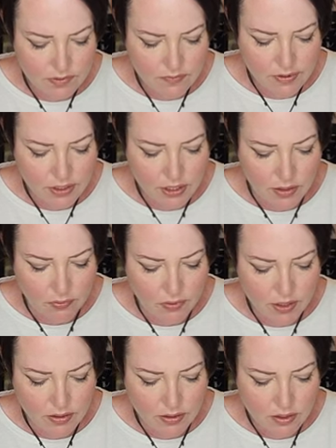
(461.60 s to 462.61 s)
very top
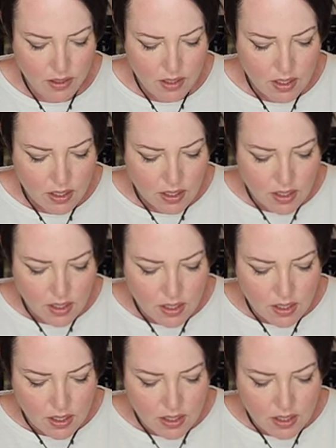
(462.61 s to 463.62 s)
one.
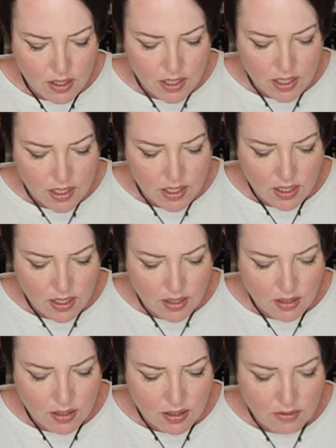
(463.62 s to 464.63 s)
And